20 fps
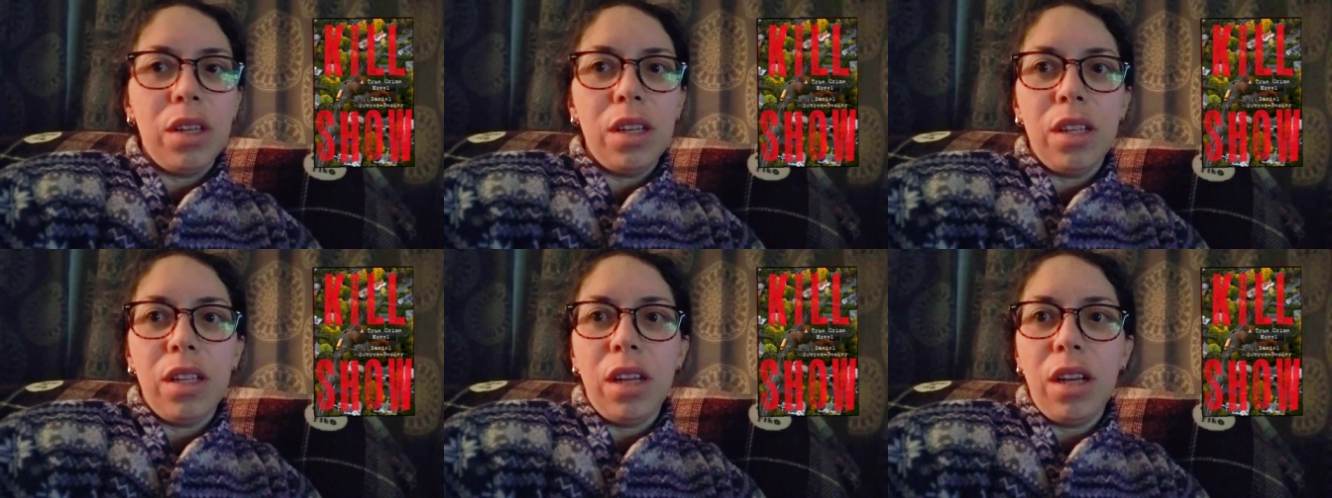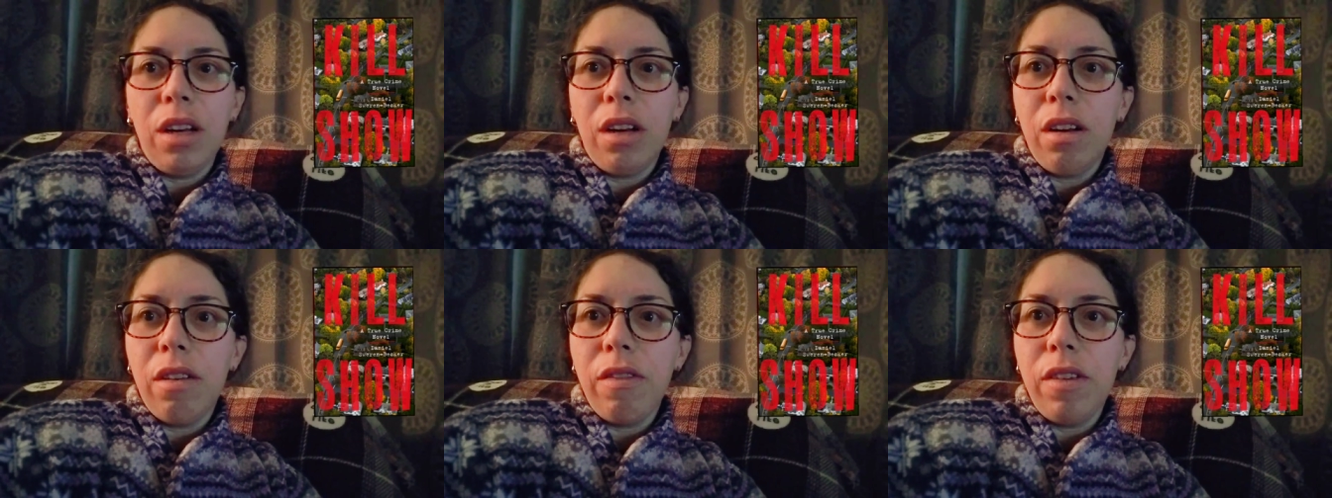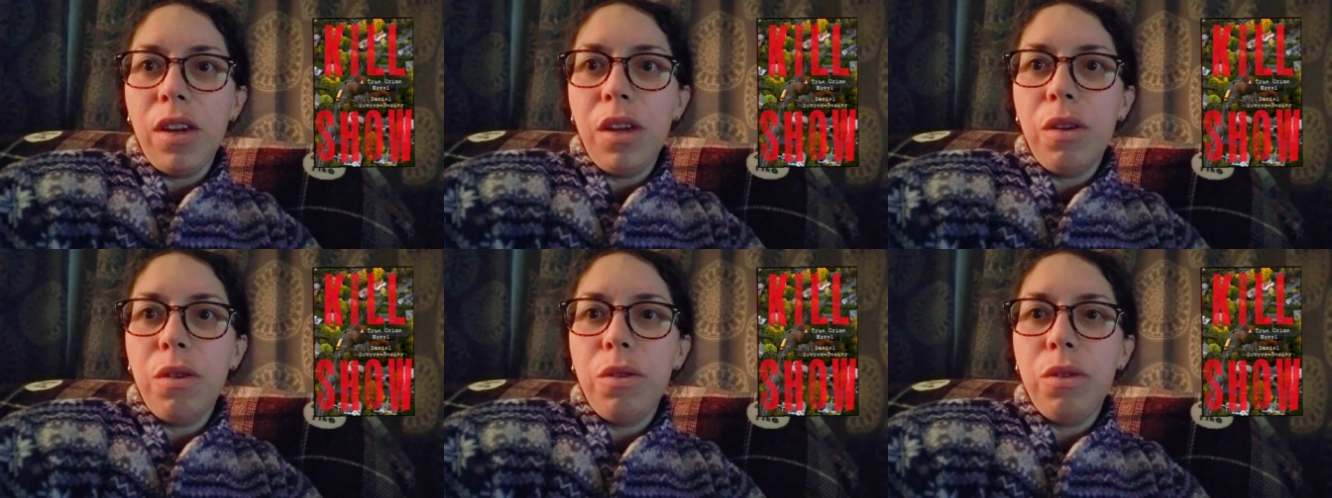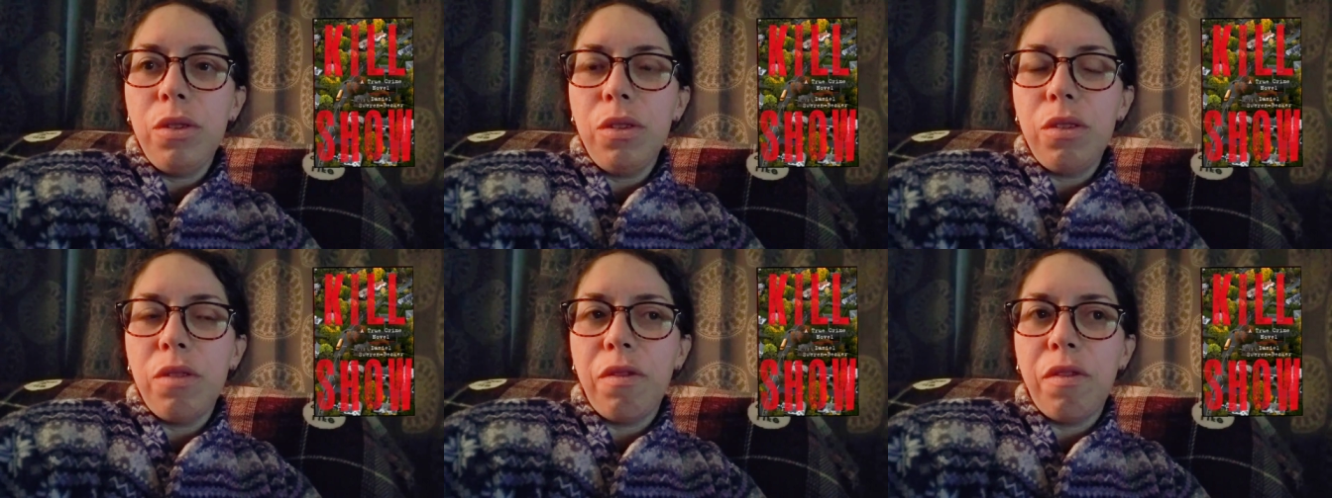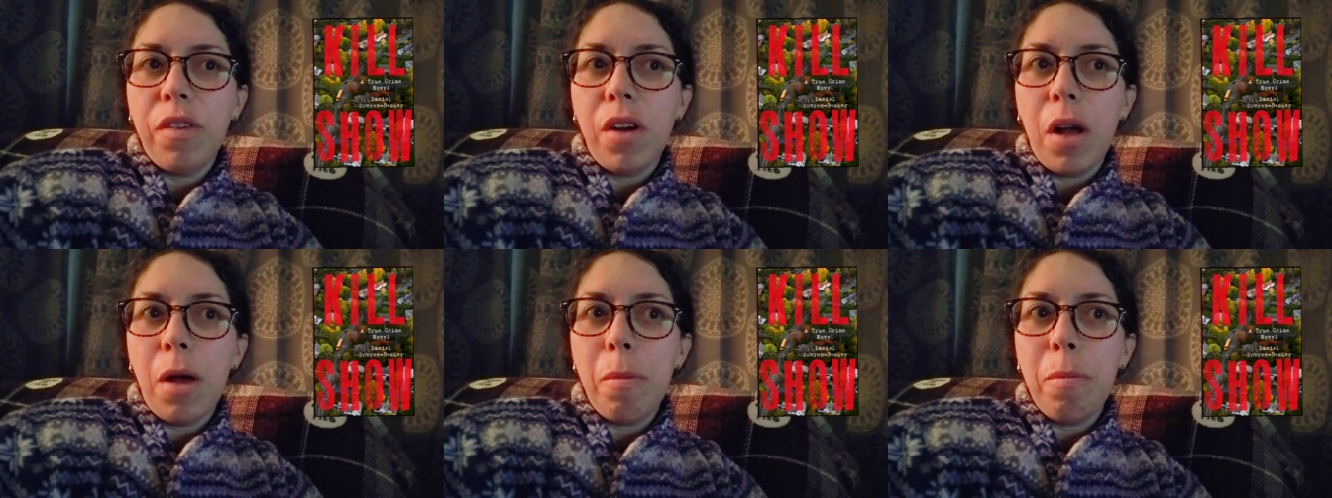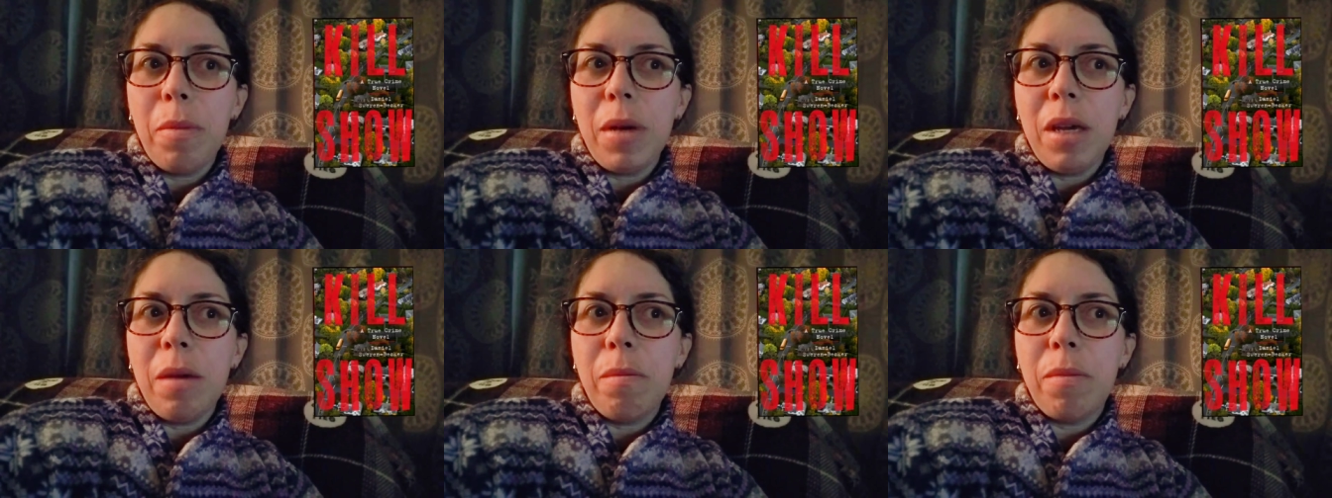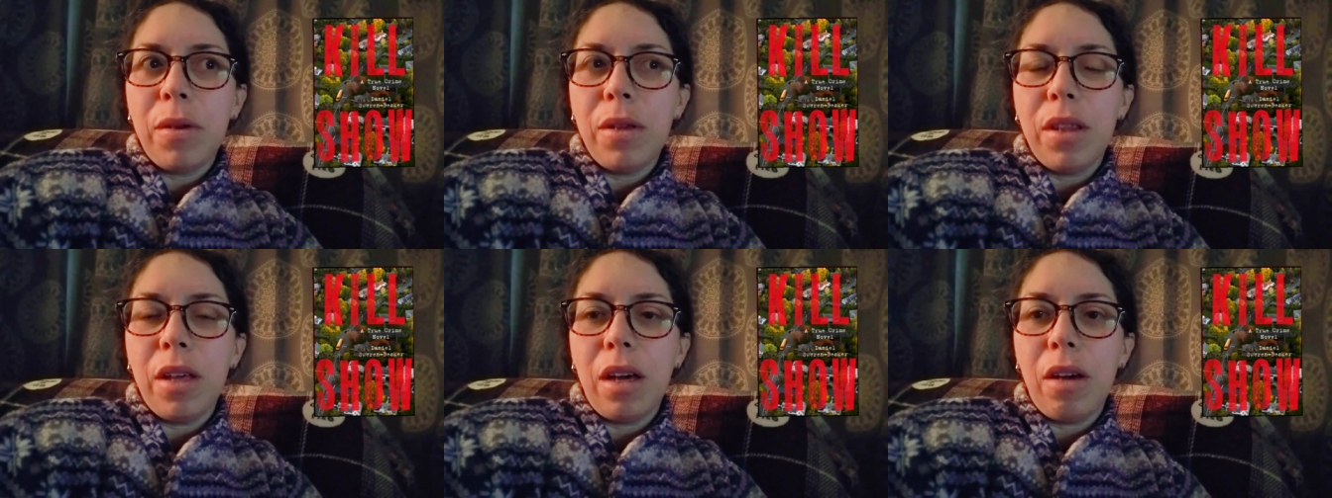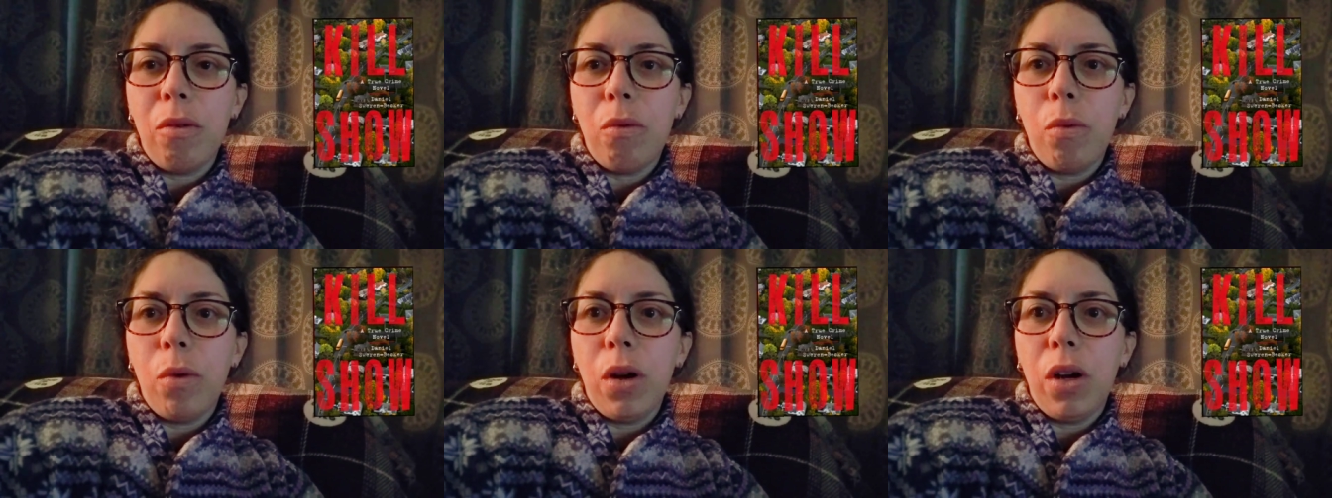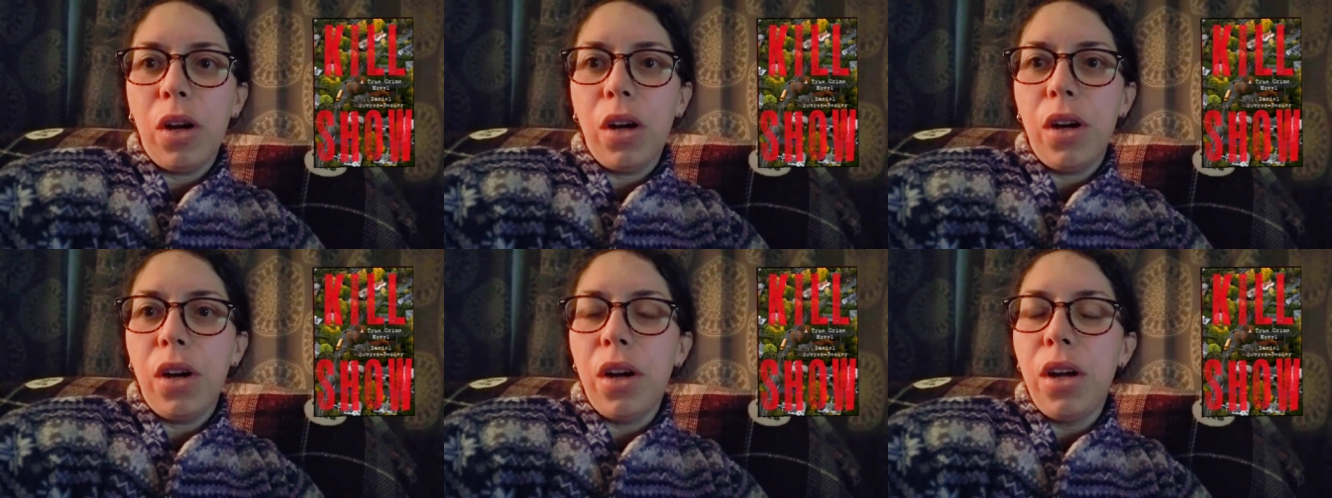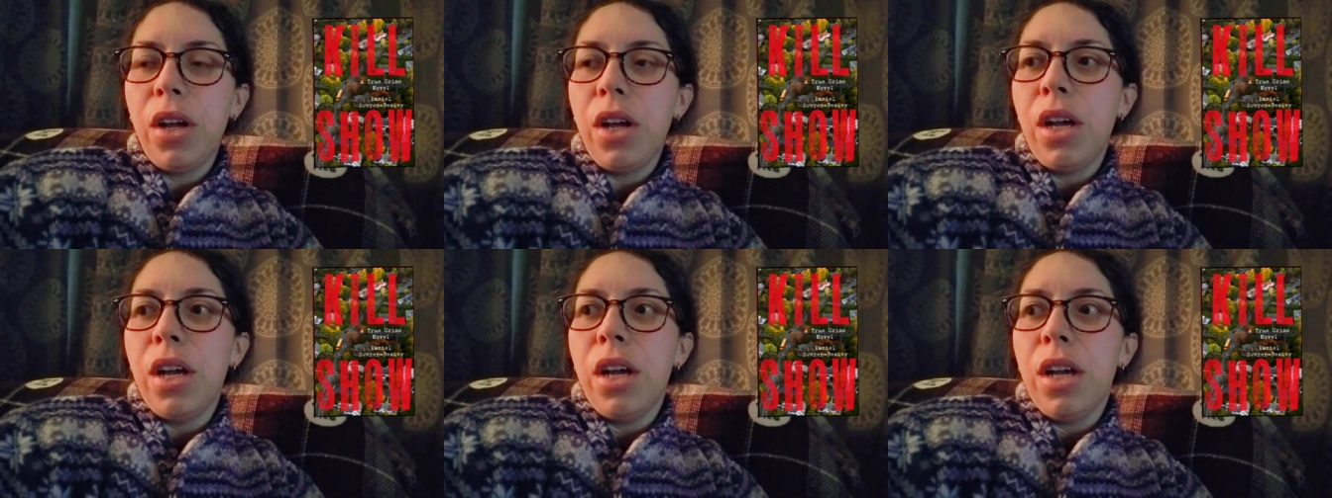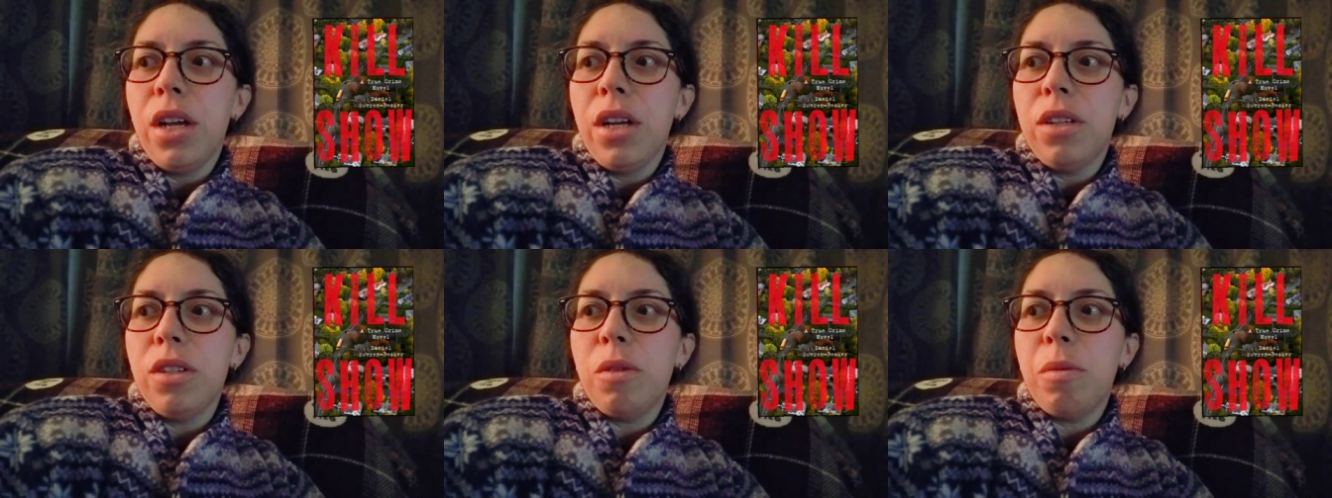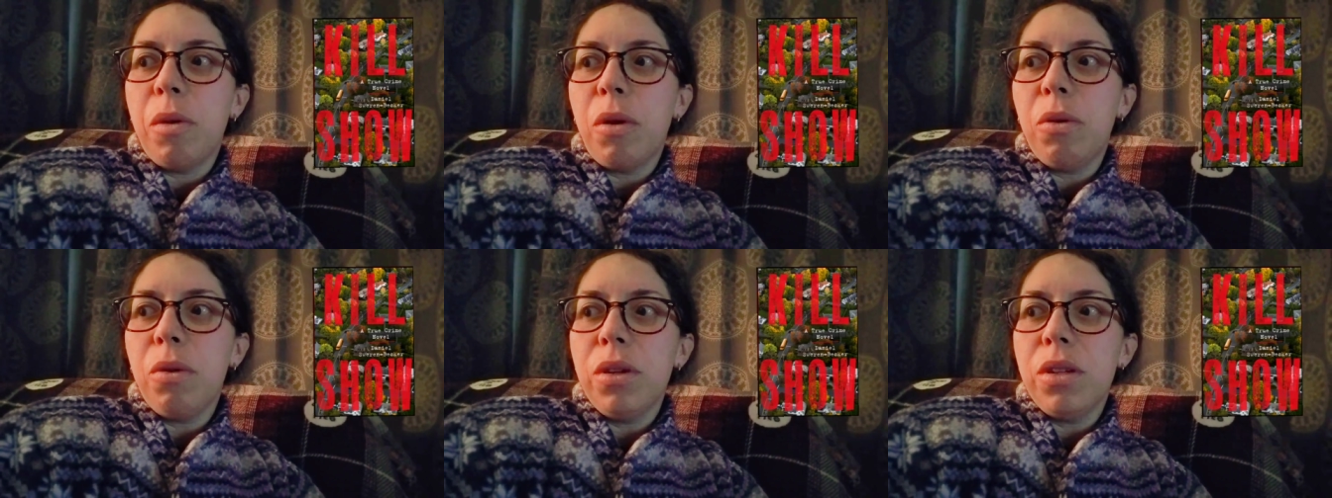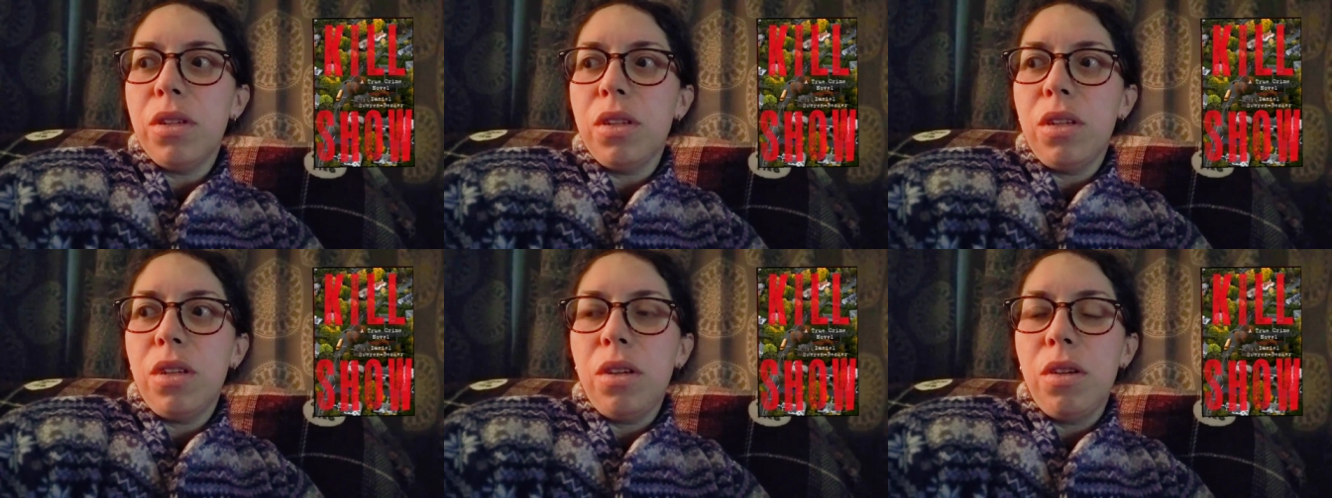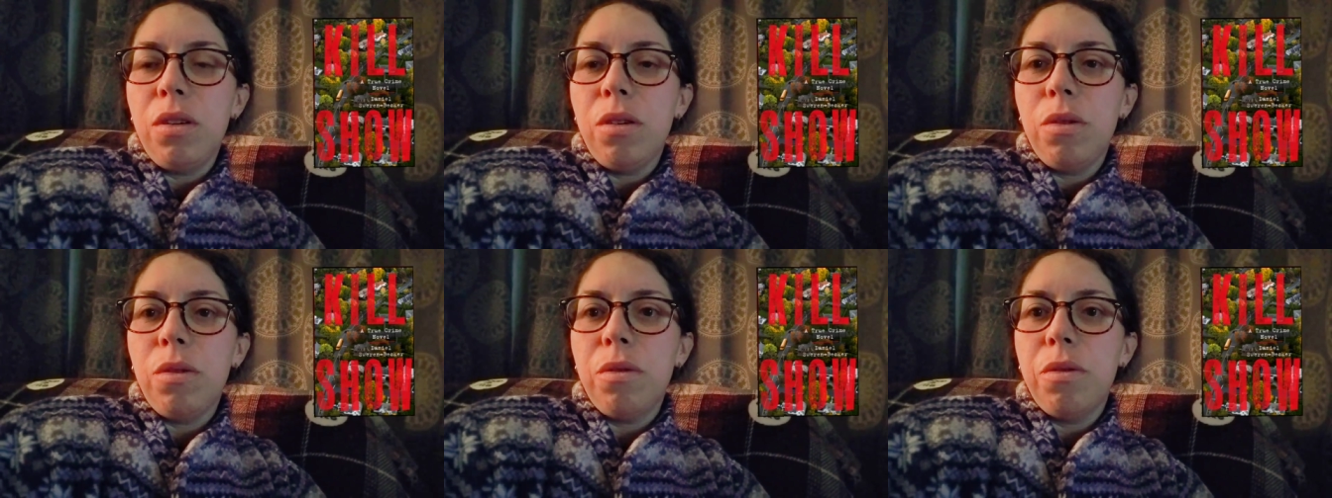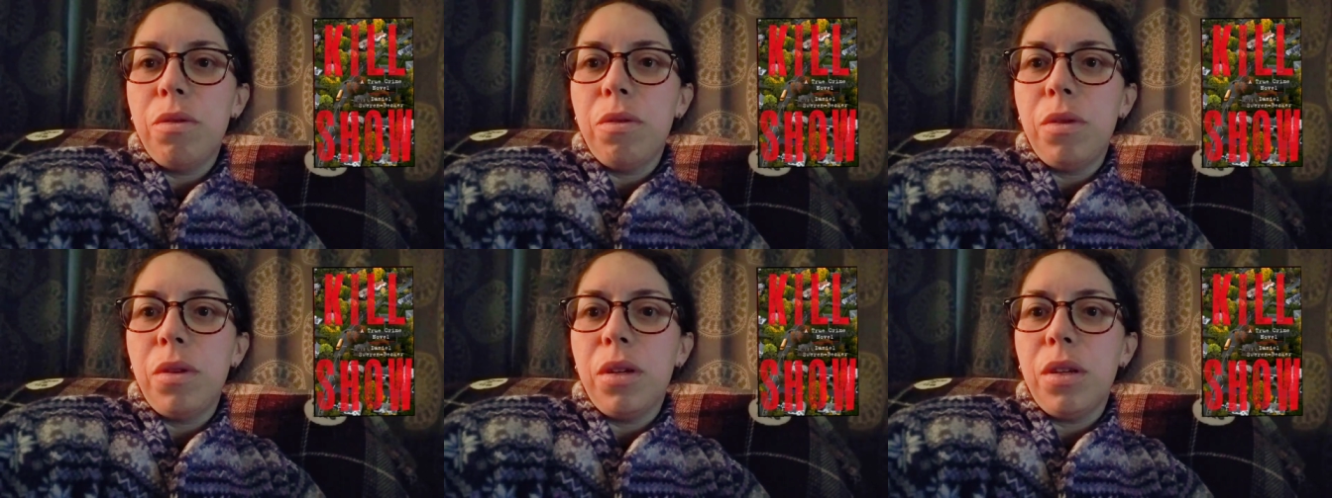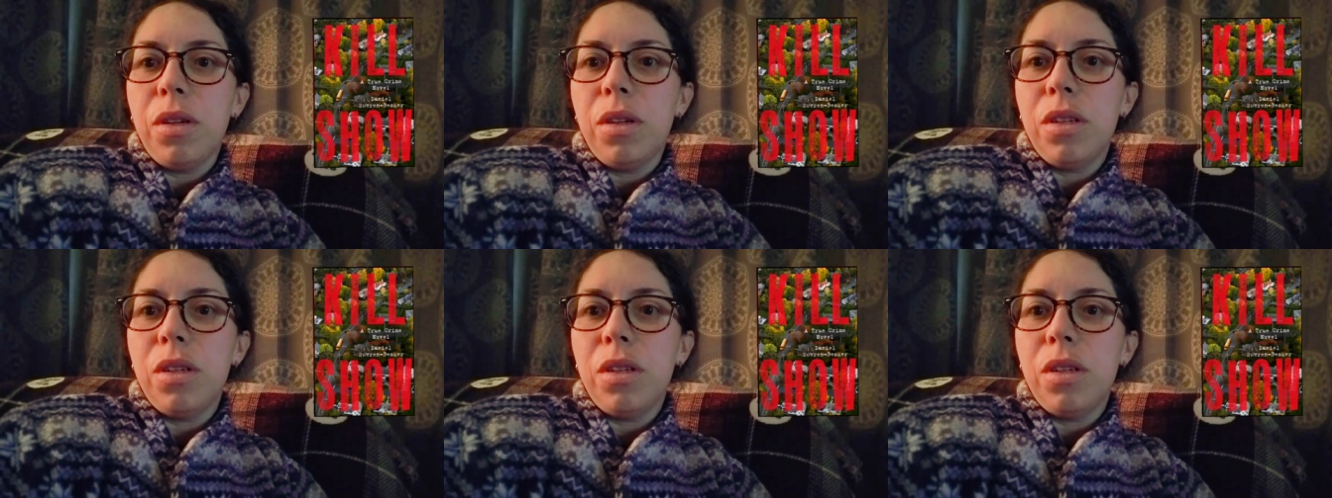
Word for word: in interviews from people that were spoken to,